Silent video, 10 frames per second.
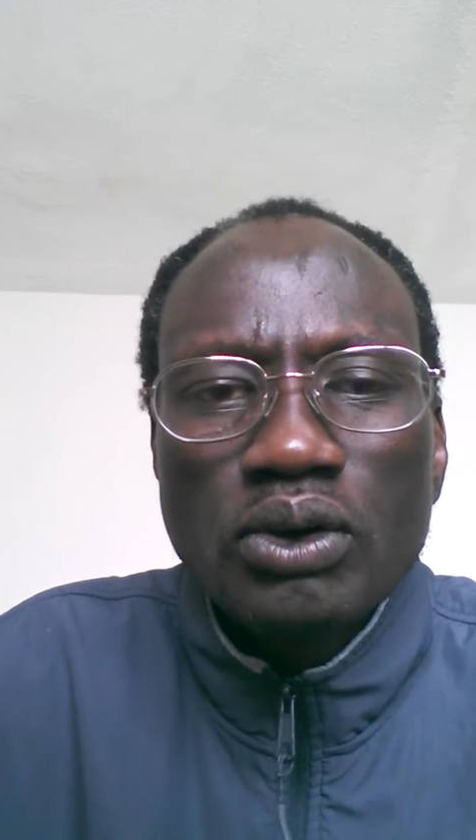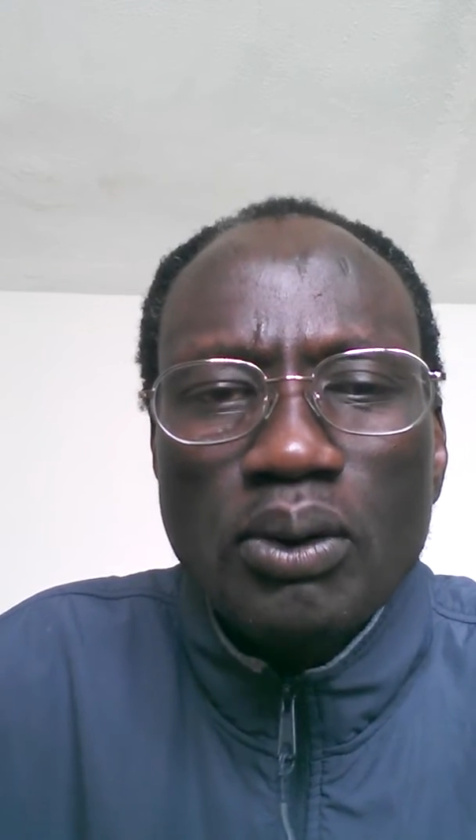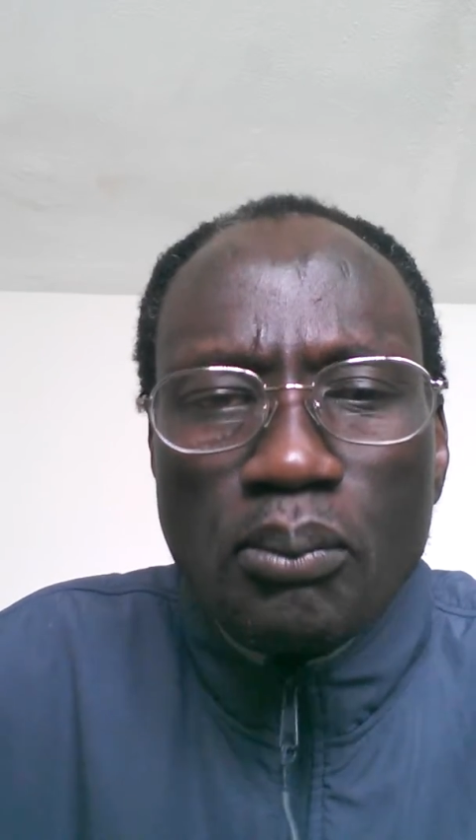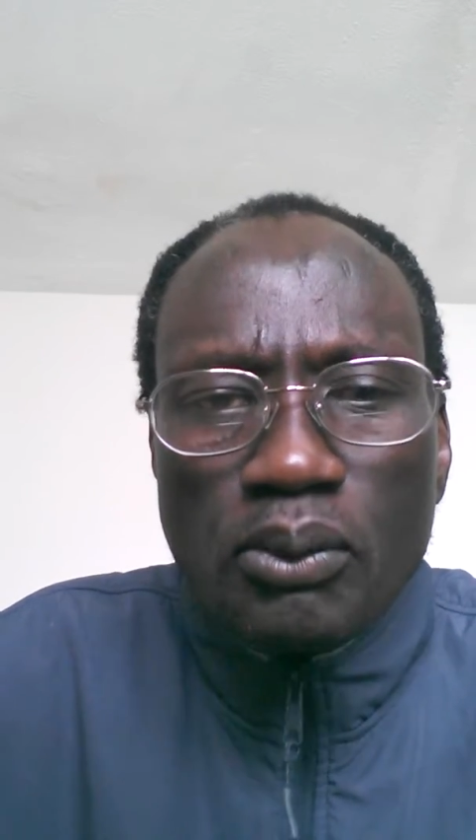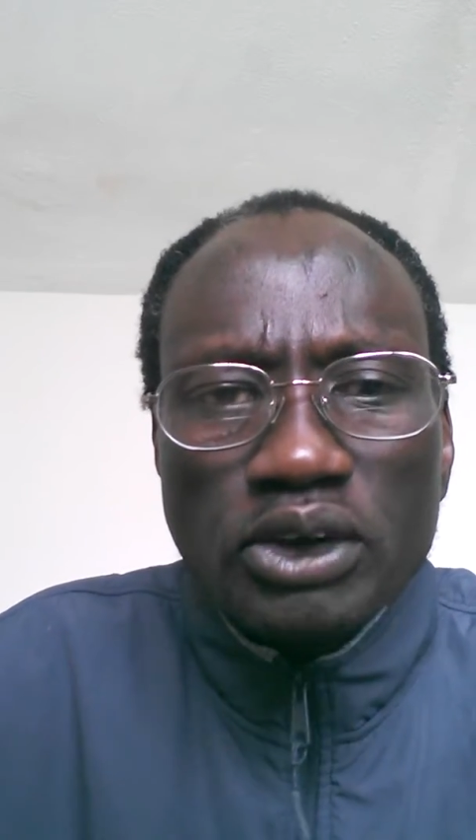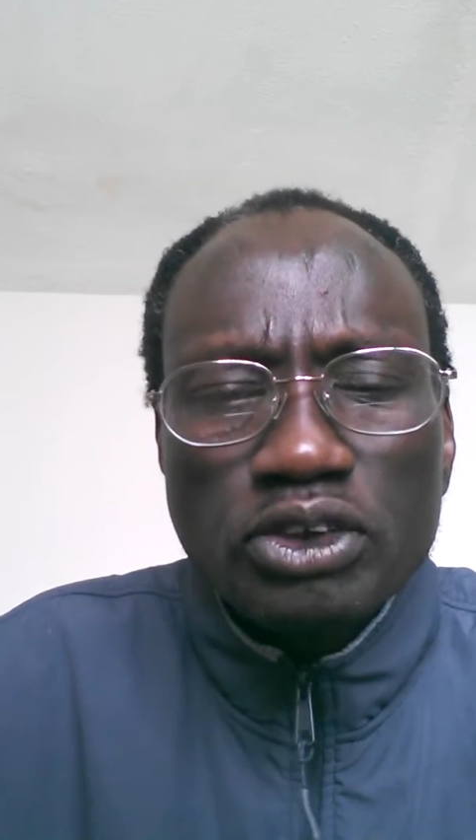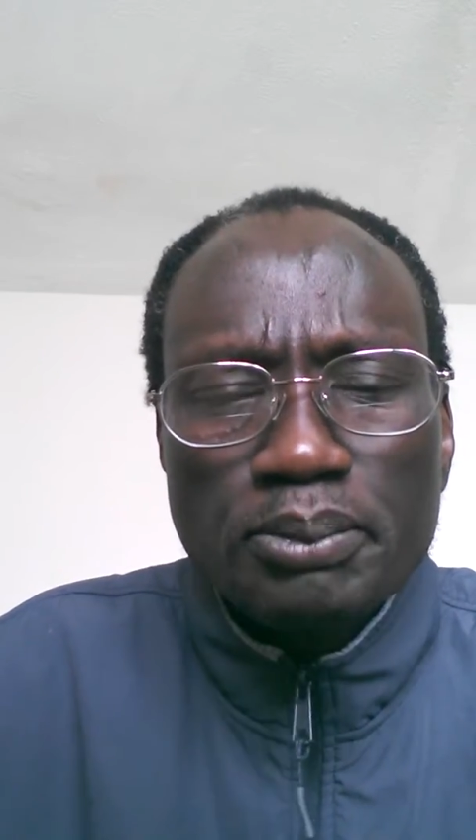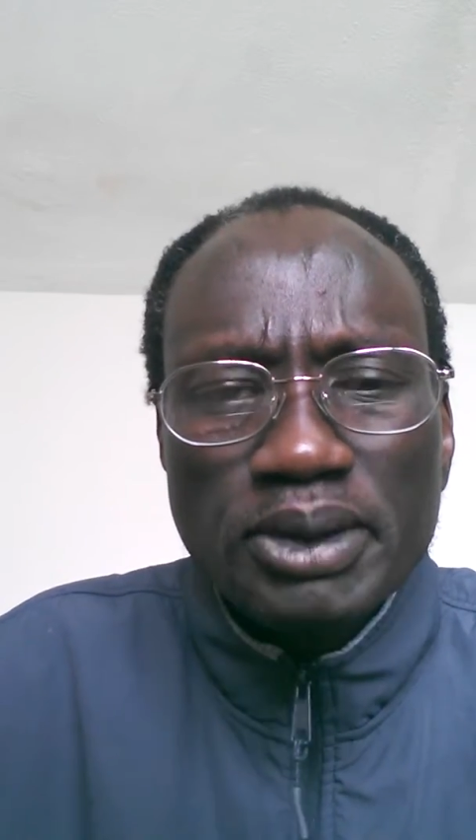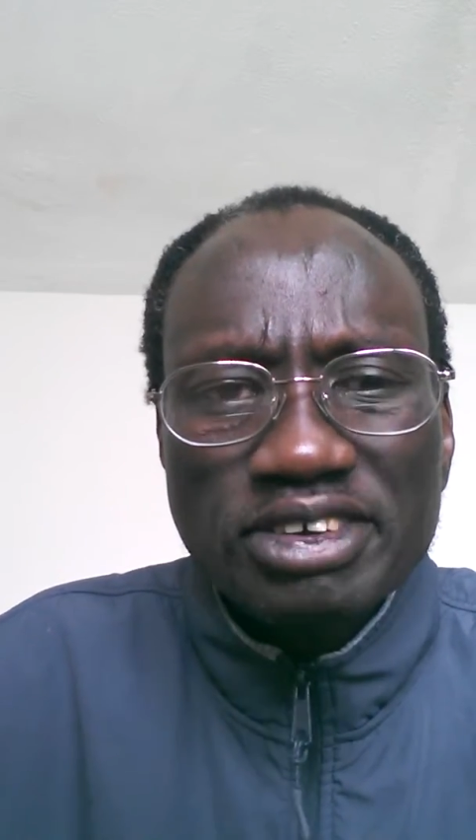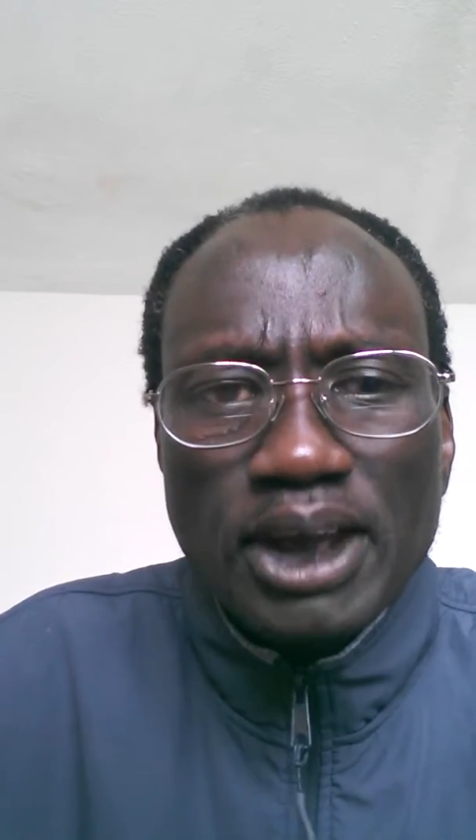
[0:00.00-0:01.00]
must
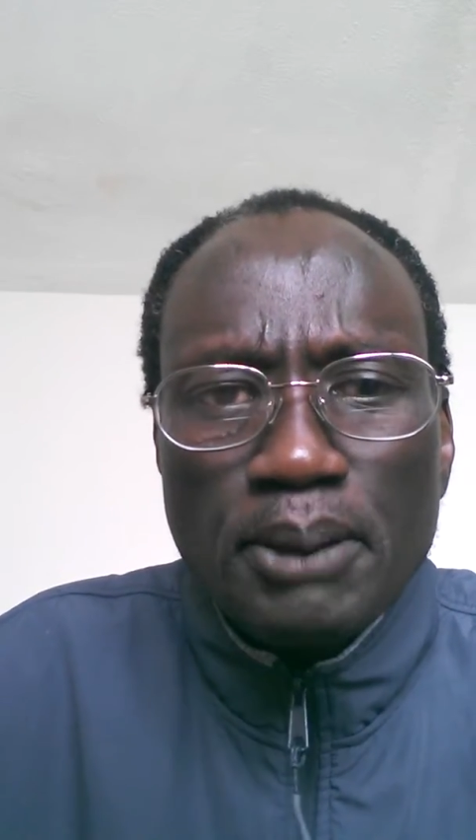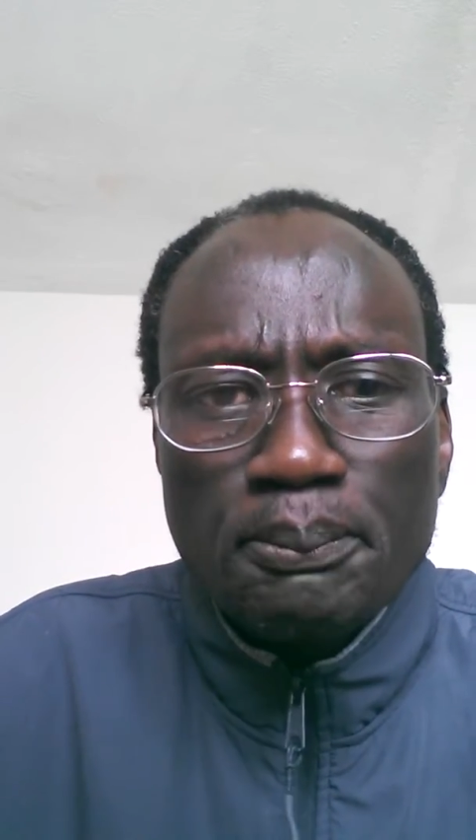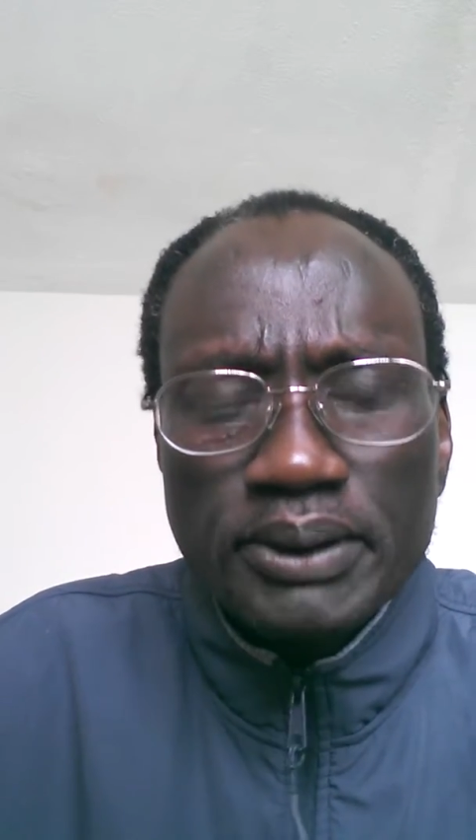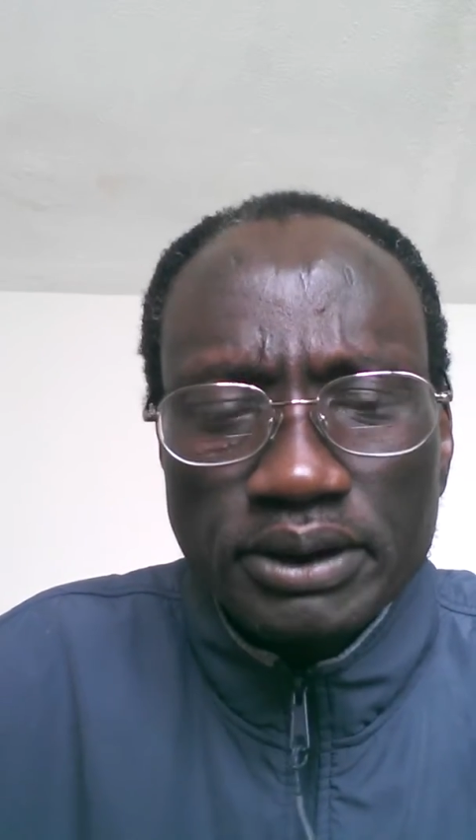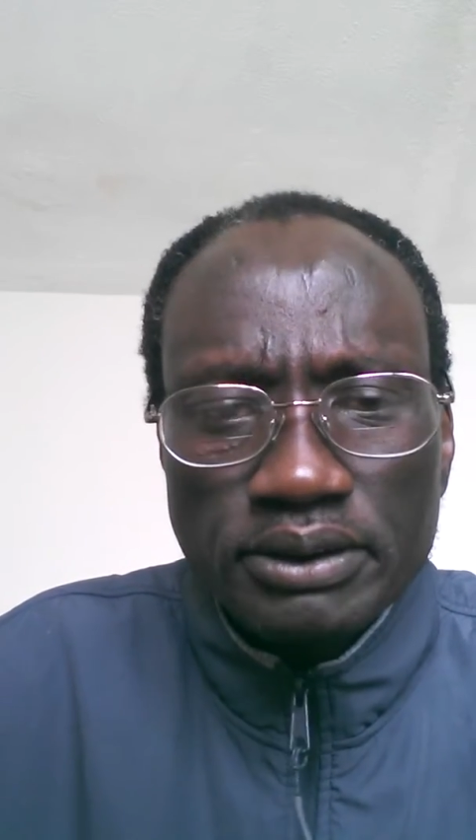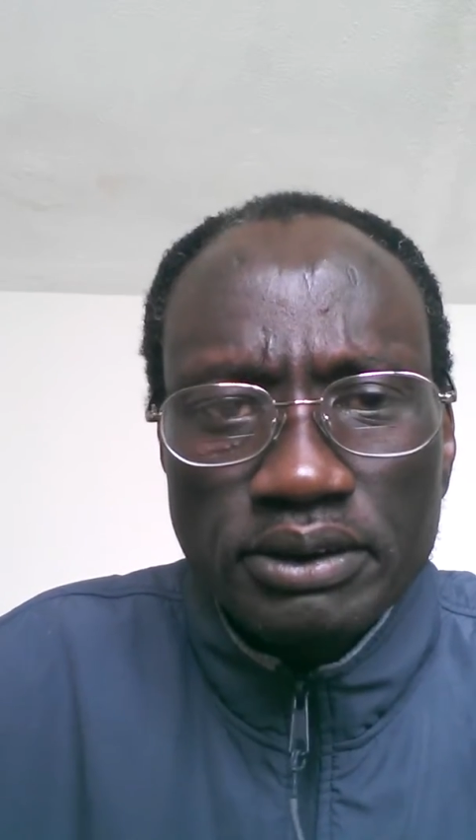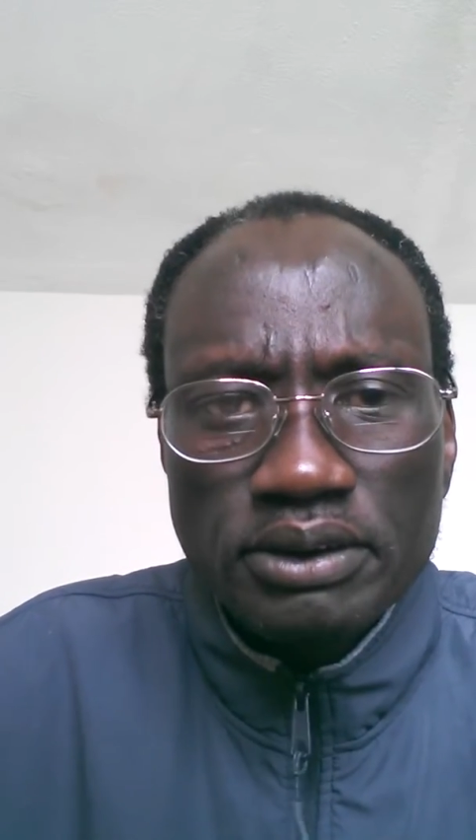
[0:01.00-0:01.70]
be suffering